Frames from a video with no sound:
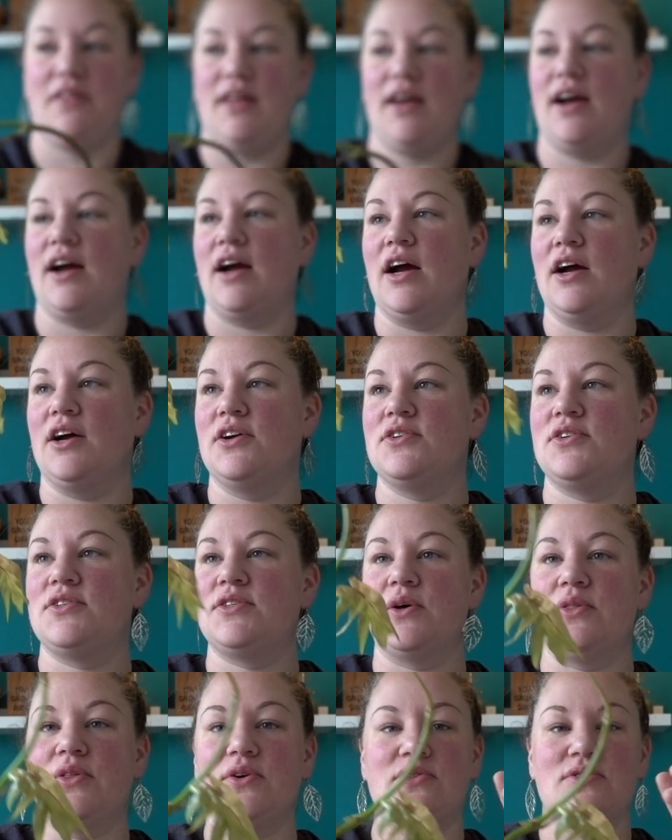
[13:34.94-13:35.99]
there.
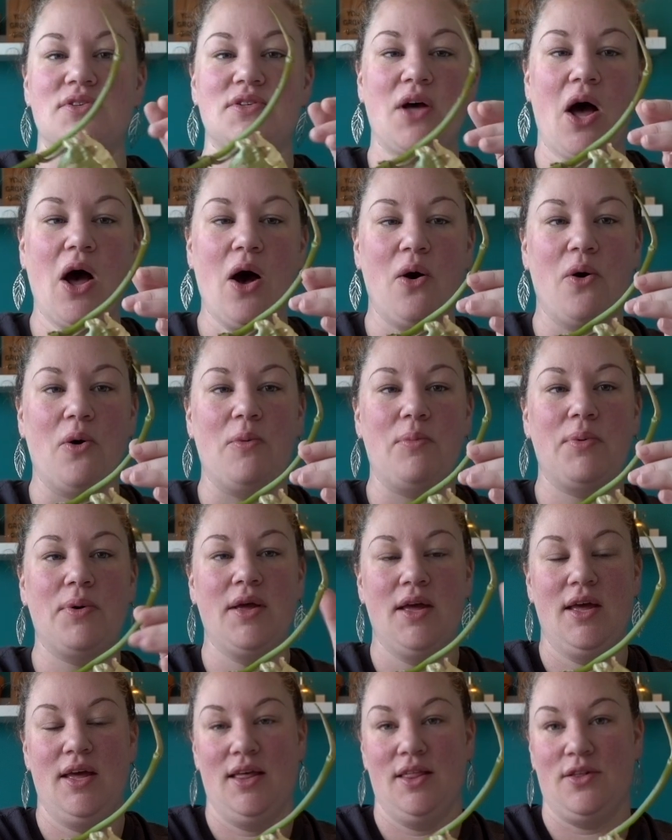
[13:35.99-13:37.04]
So there's hope.
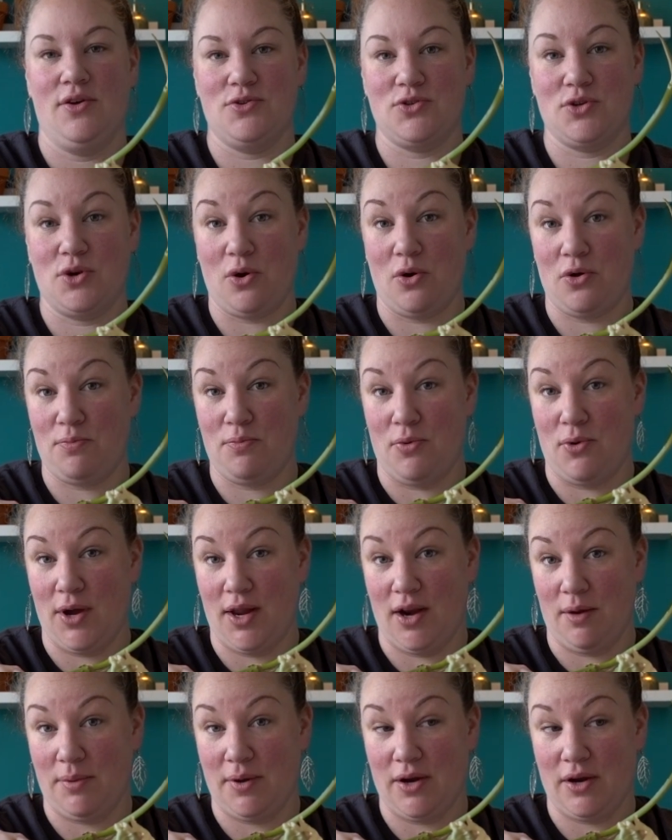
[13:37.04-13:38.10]
There's a growth
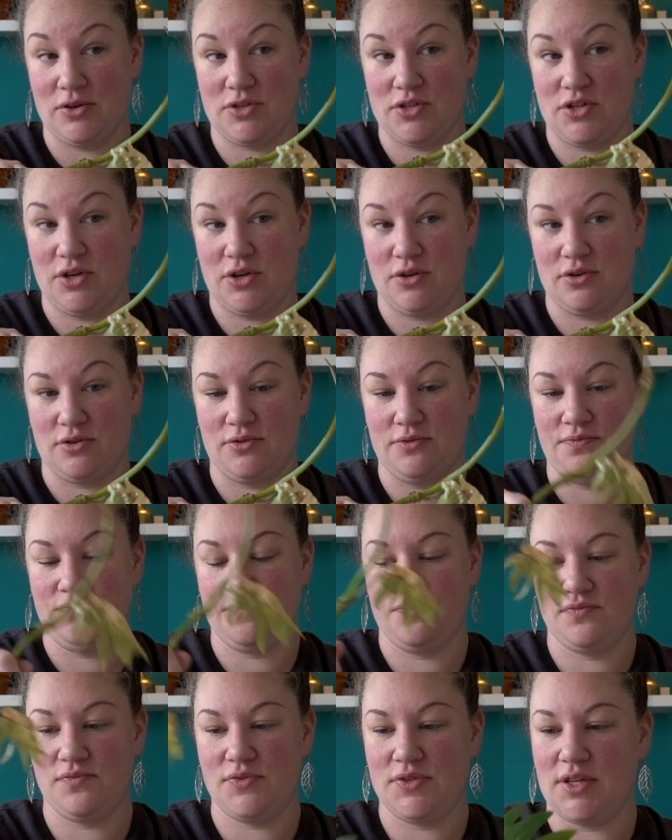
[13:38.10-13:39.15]
point up here too.
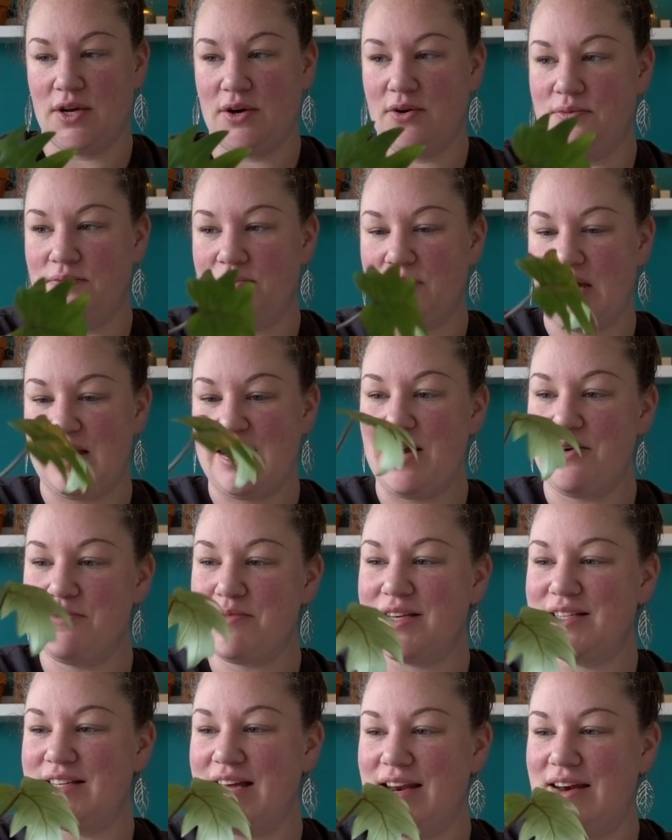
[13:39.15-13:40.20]
And now I'm
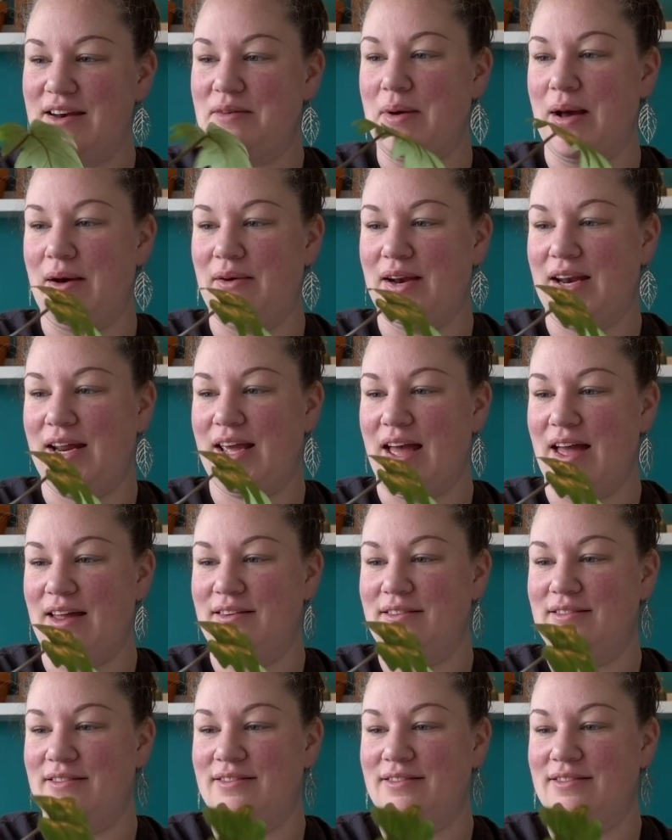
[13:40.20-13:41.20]
excited about it again.